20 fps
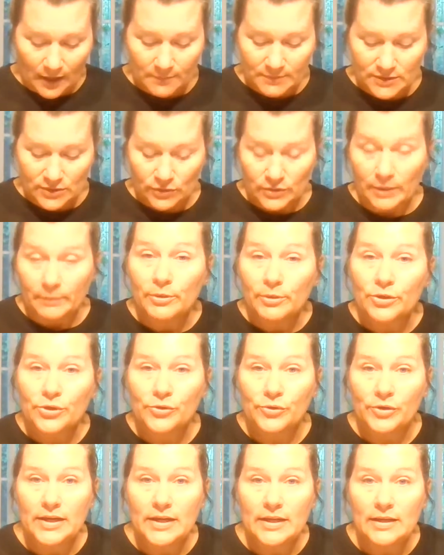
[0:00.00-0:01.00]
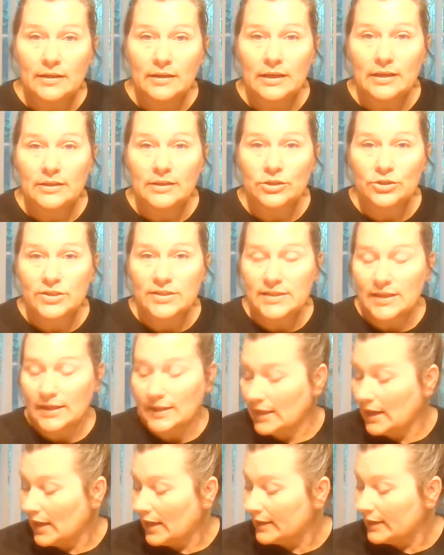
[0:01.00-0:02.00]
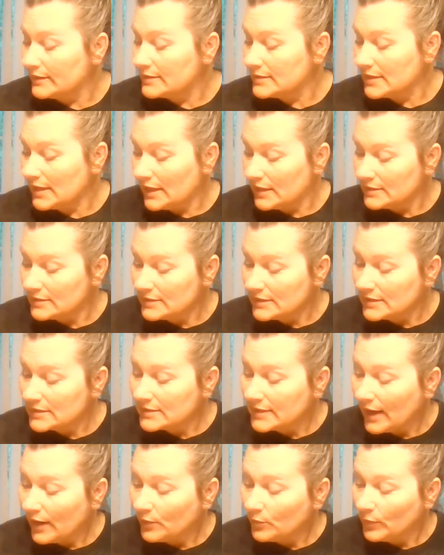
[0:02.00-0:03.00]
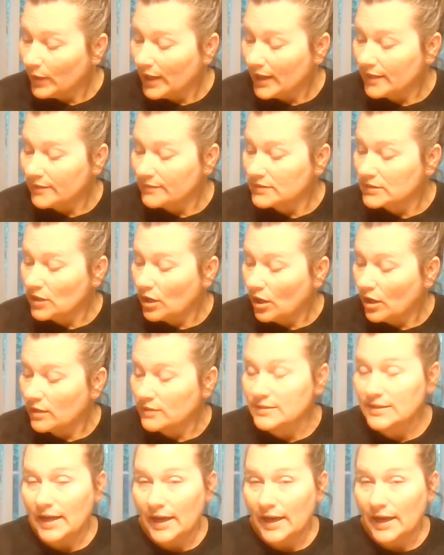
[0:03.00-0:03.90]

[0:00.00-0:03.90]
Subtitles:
So number 3 in your study guide says that sound waves cause